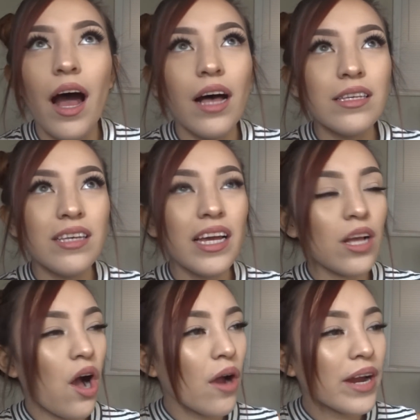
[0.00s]
I was like,
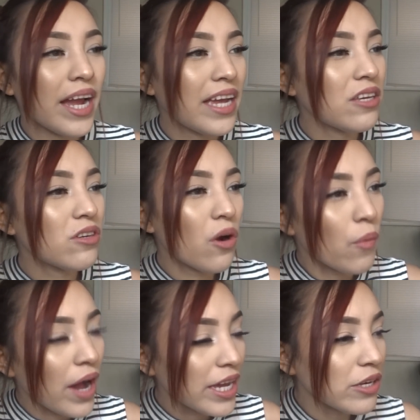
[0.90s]
all right, you know
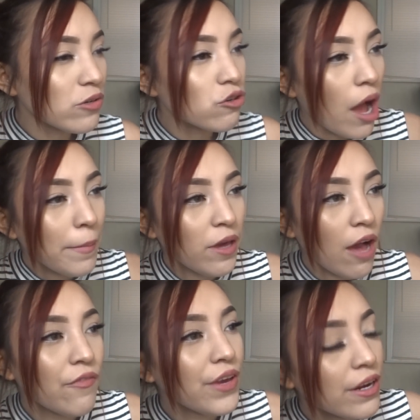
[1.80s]
what? You drop me
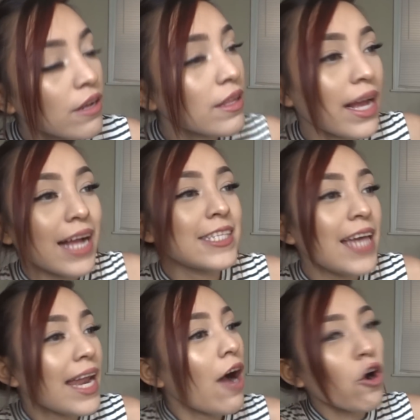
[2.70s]
off here. Like I
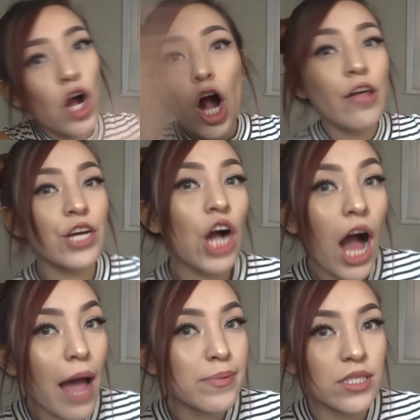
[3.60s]
said, I'll call the
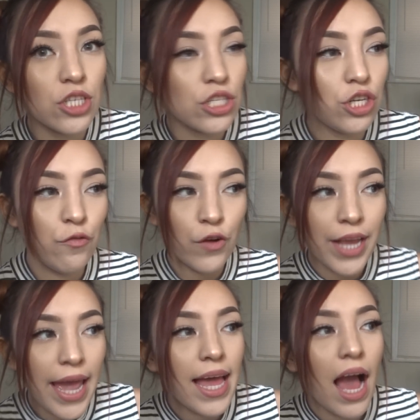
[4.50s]
cops. Did you
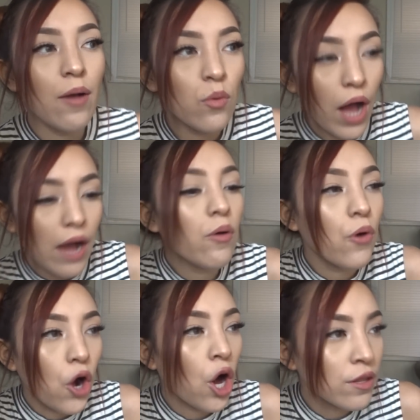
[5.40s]
forget? I
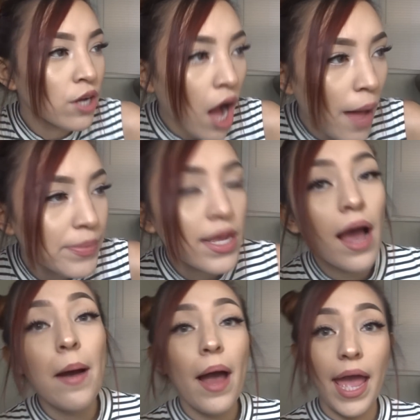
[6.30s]
will call the cops.
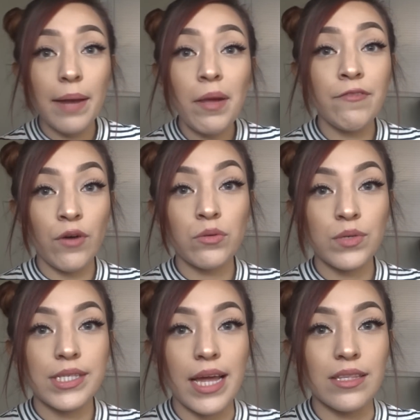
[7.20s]
And my phone
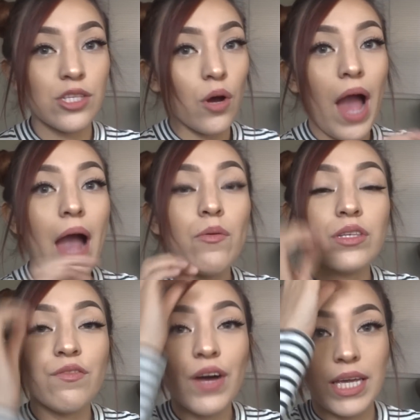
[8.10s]
was dead. So I
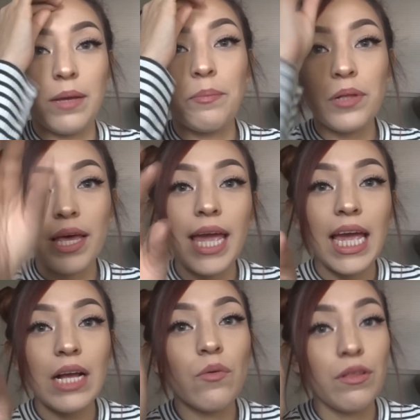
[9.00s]
was fucking
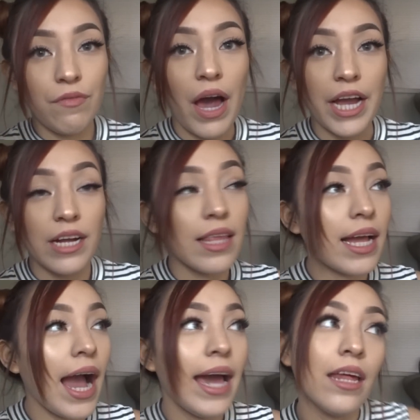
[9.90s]
playing with fire.
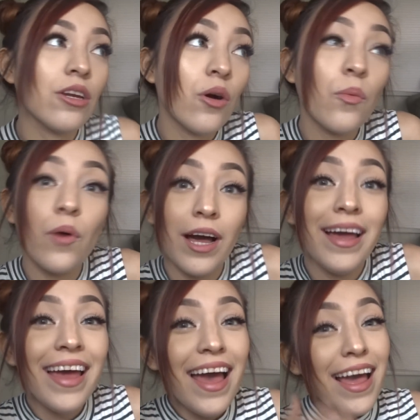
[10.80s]
Like, I didn't know what.
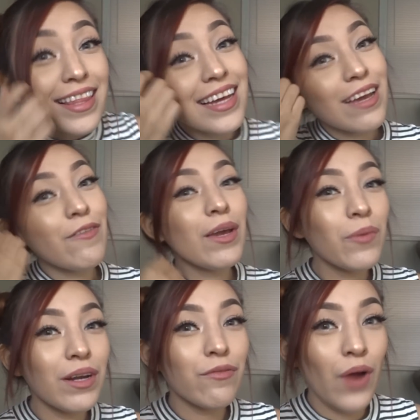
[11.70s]
Like, if he
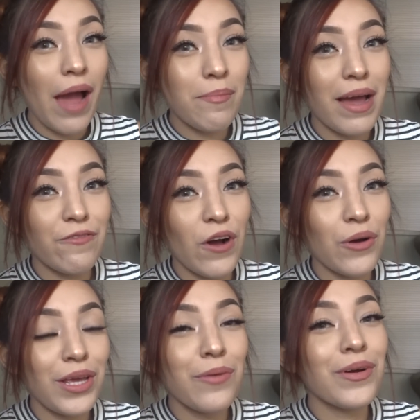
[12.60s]
would have grabbed my
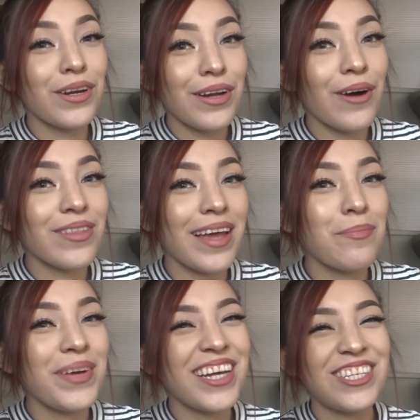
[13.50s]
phone, he would have known,
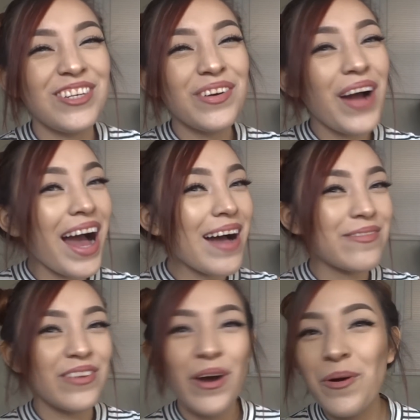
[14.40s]
like, bitch, you
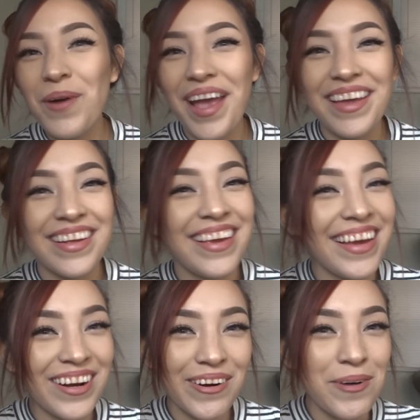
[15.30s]
have no way to
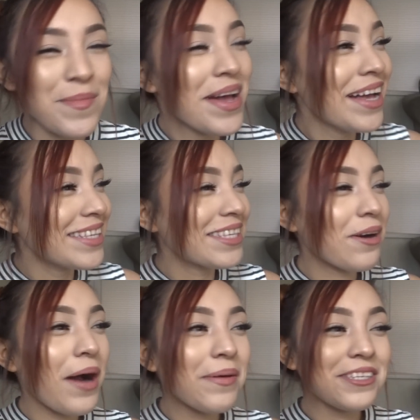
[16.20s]
get home.
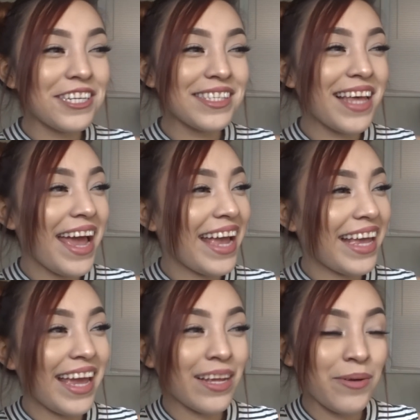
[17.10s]
So I was just
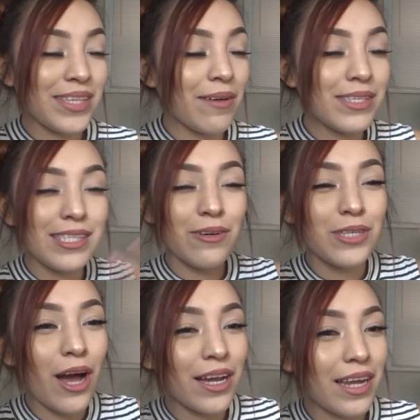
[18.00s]
like, anyways, I was still
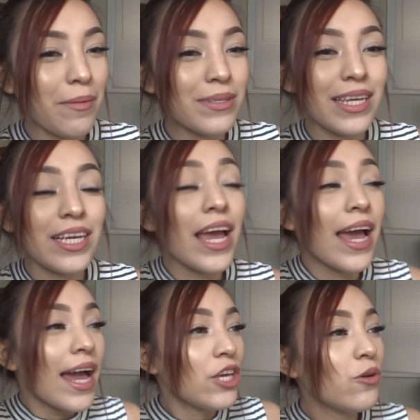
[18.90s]
talking to him. I was like,
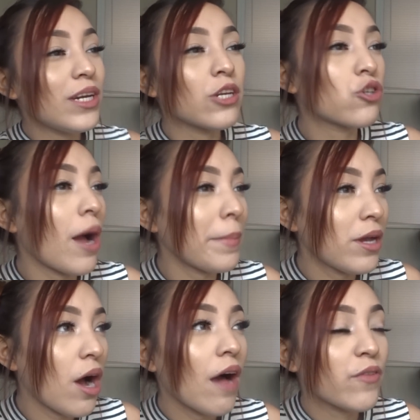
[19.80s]
you need to drop me
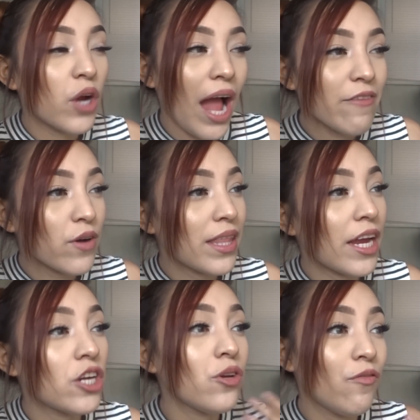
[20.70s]
off. You're halfway
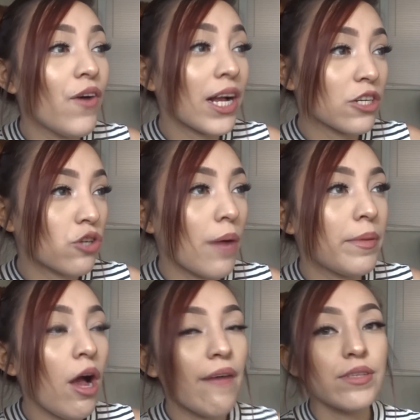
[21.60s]
there. You fucking drop
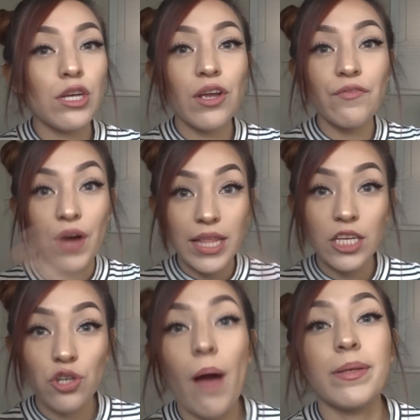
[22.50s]
me off. So he finally
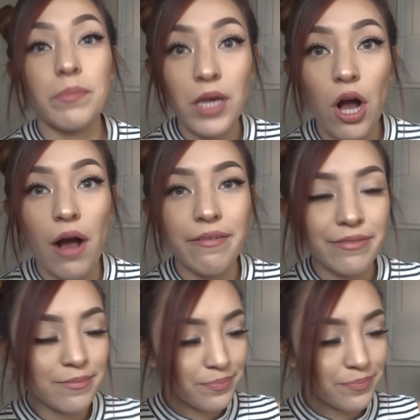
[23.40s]
drops me off.